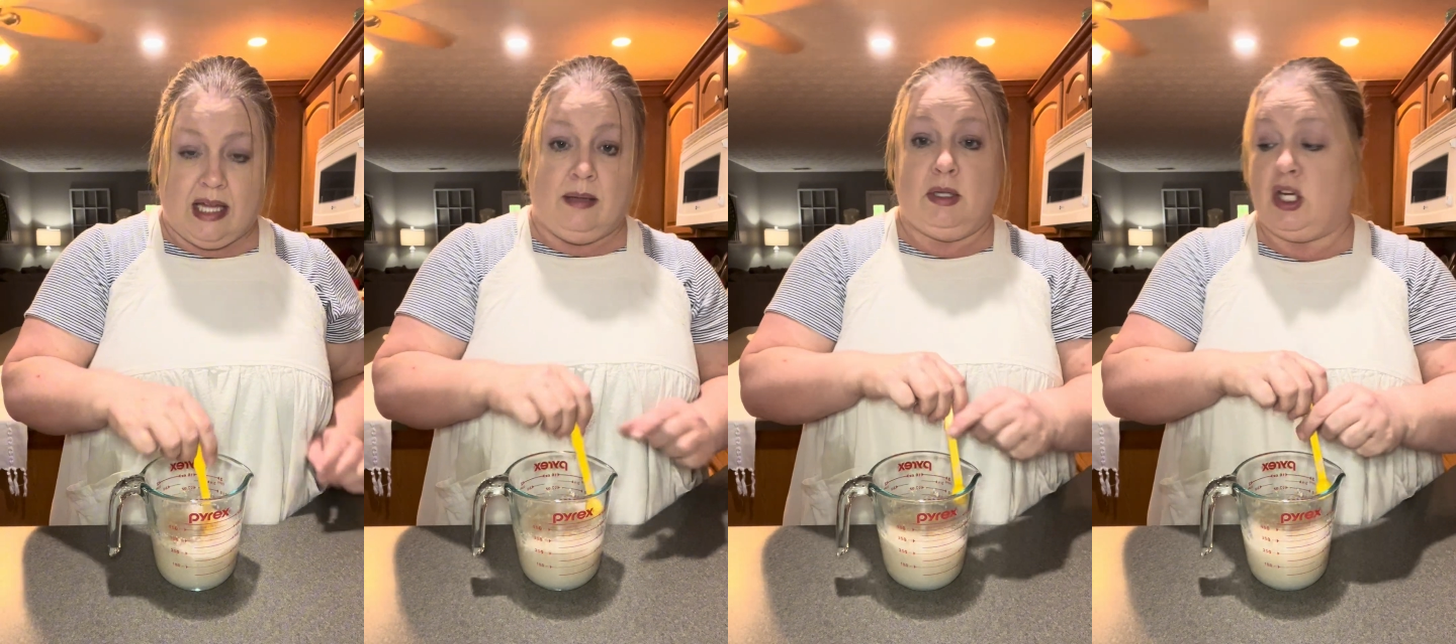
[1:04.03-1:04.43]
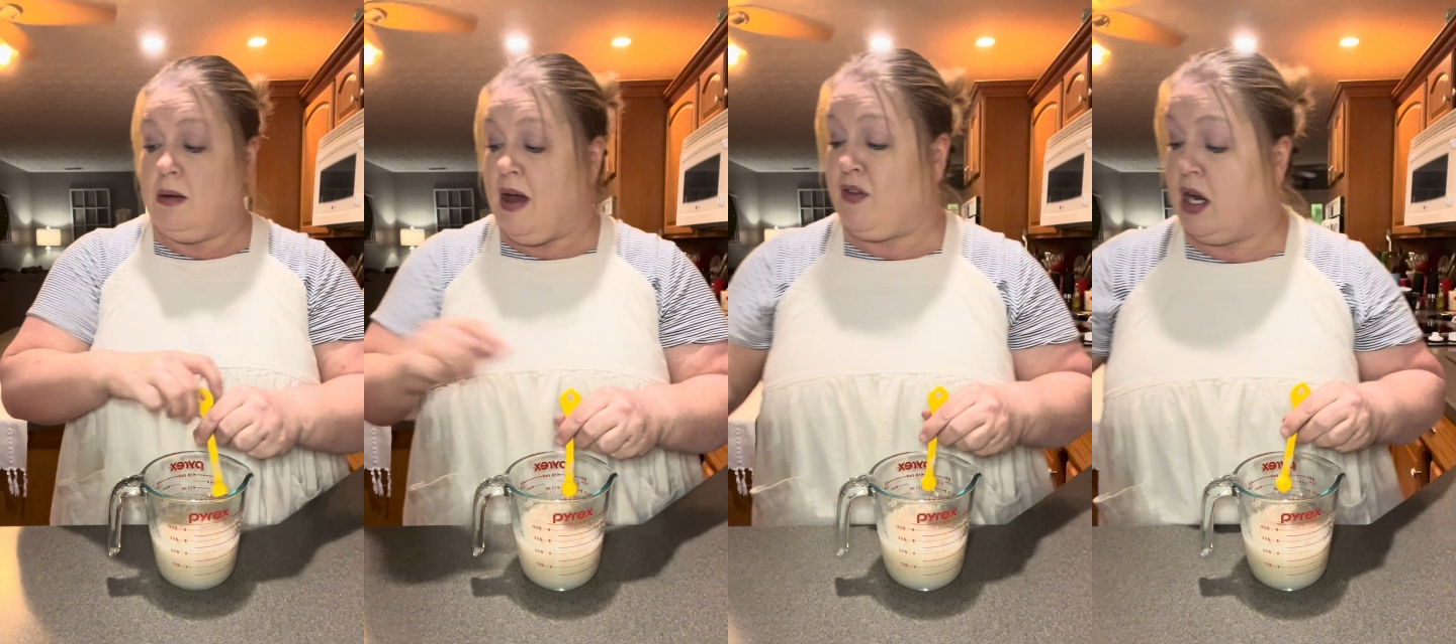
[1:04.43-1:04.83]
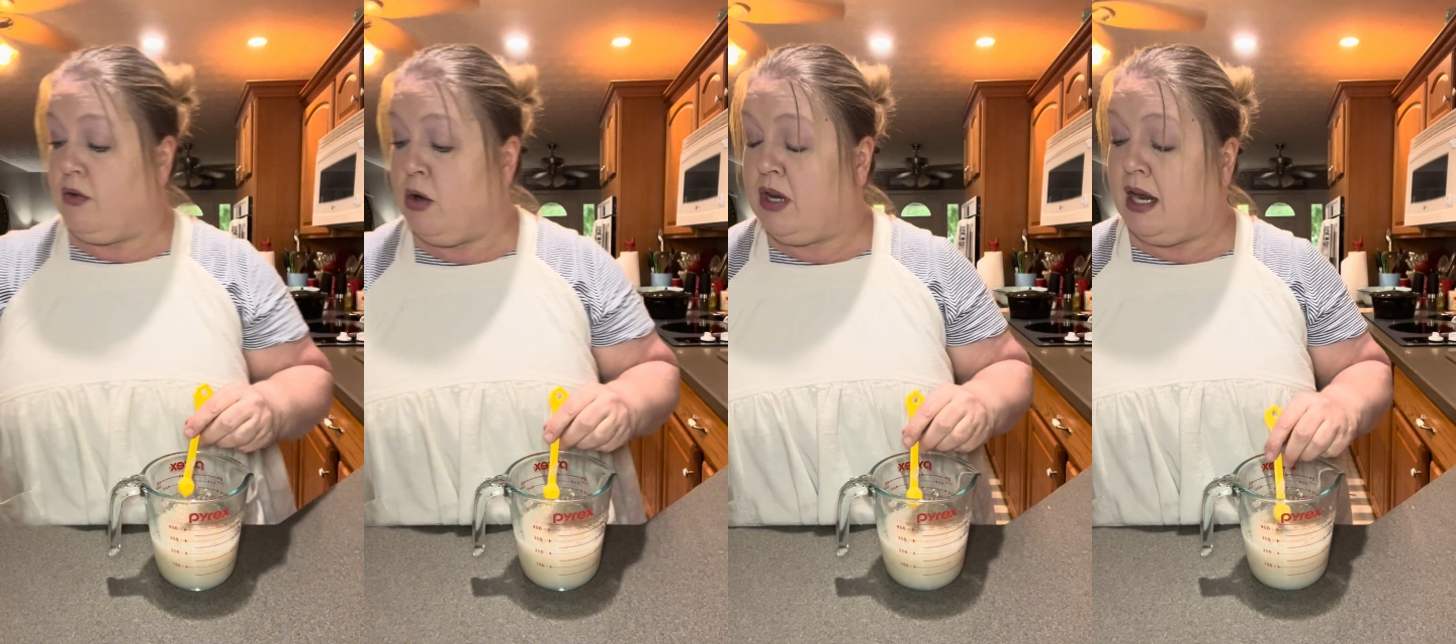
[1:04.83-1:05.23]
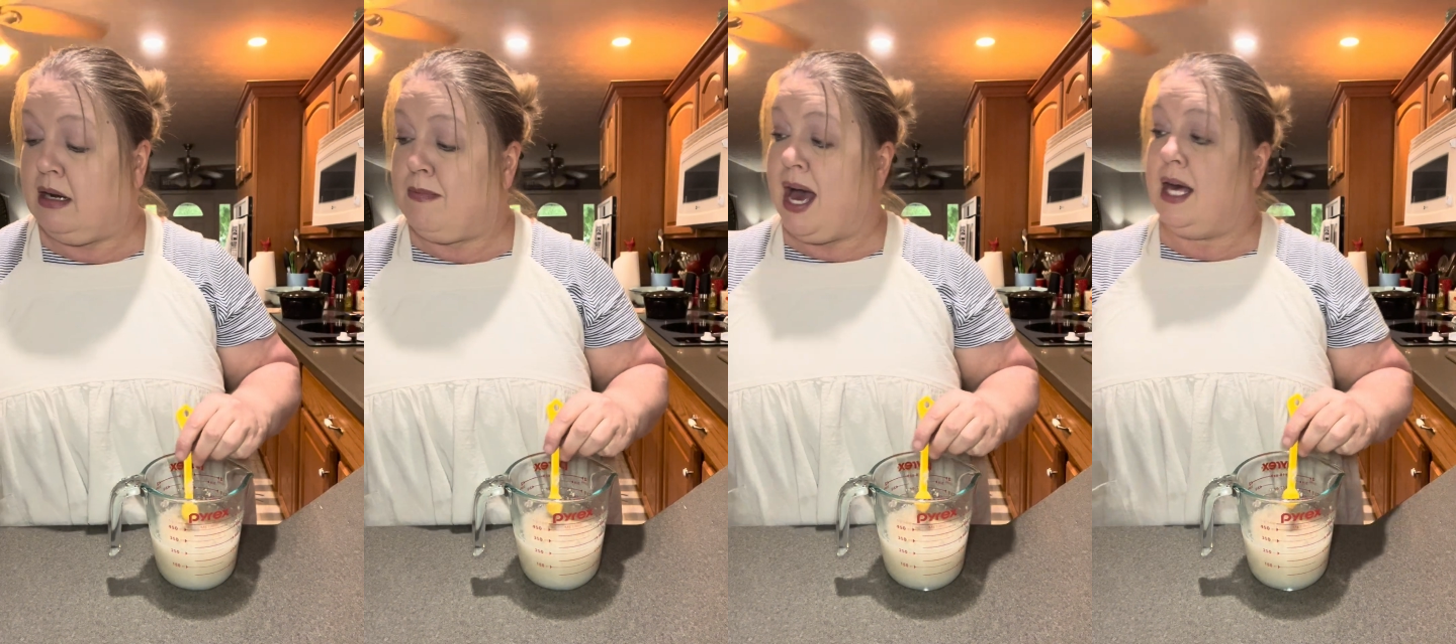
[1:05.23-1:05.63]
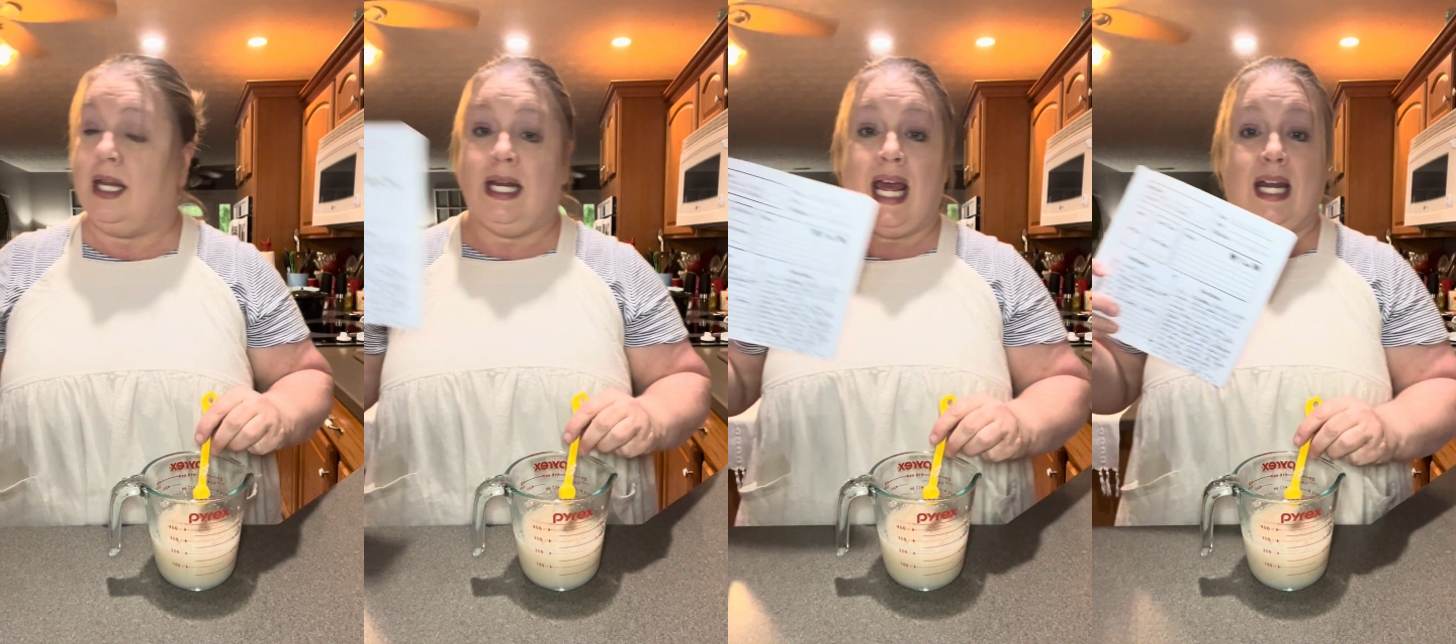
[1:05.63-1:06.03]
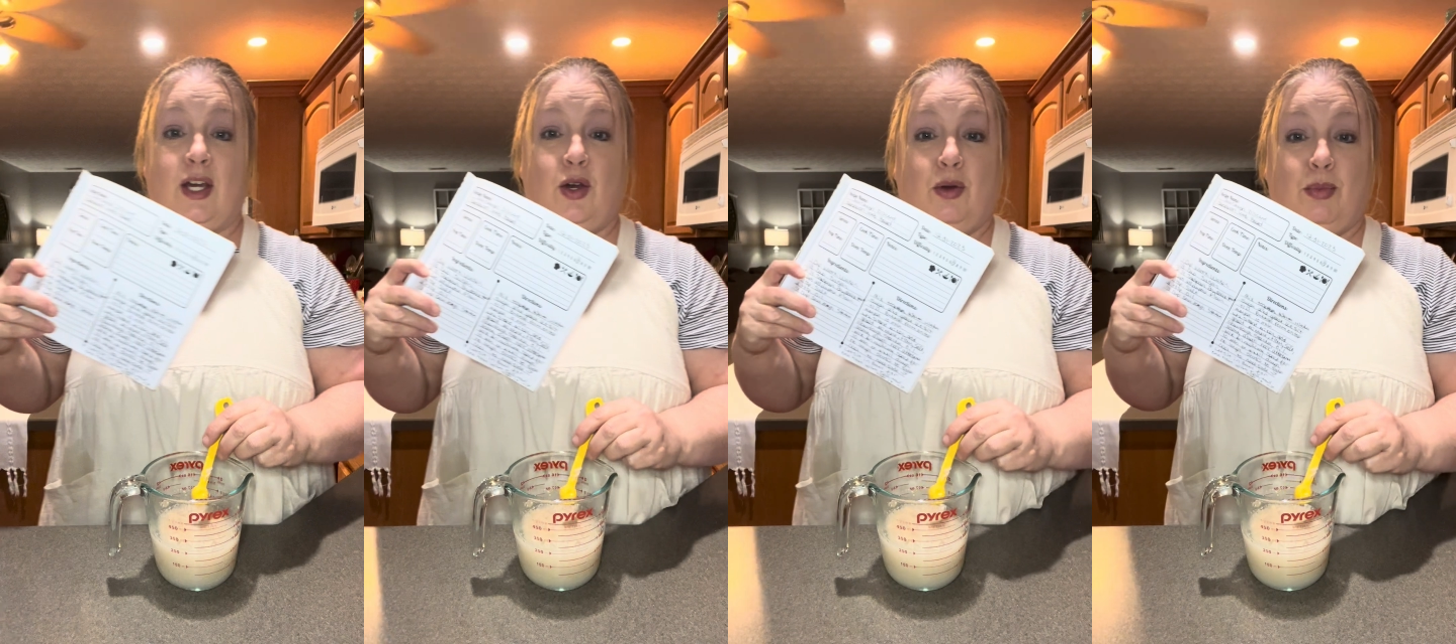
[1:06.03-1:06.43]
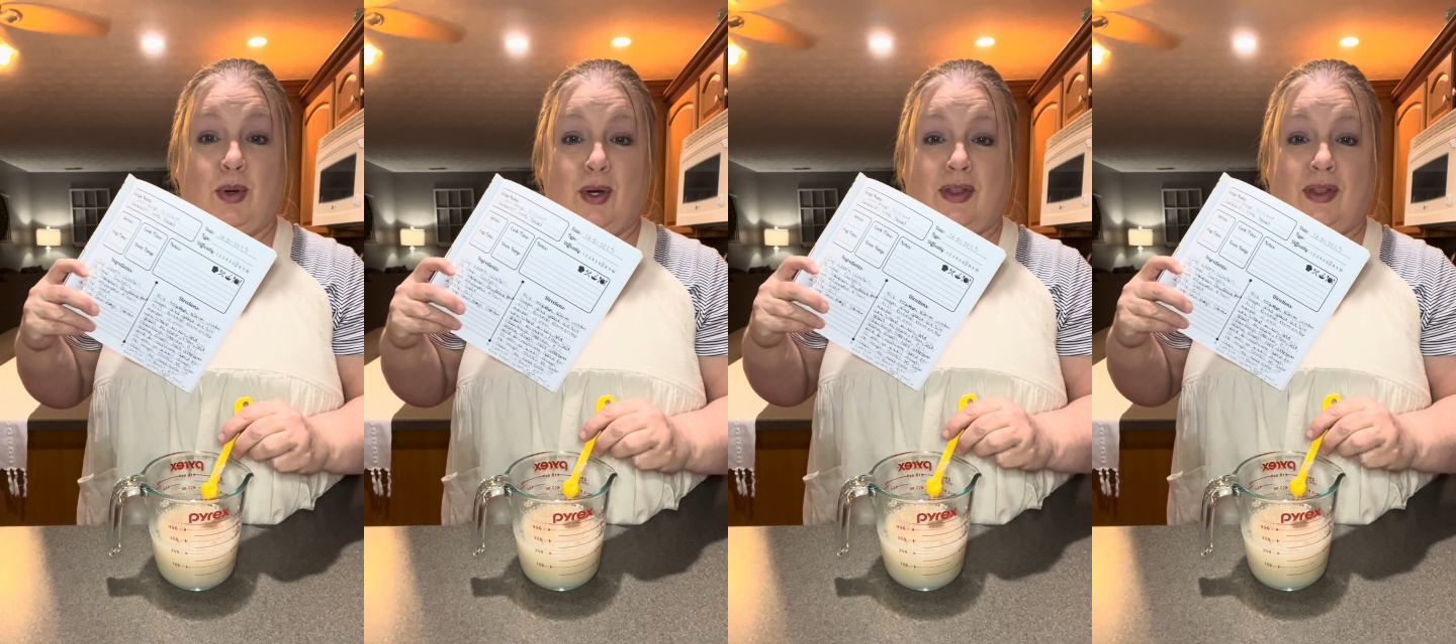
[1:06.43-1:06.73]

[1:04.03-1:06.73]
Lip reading: Let me look at, I've got it wrote down in my Nana cookbook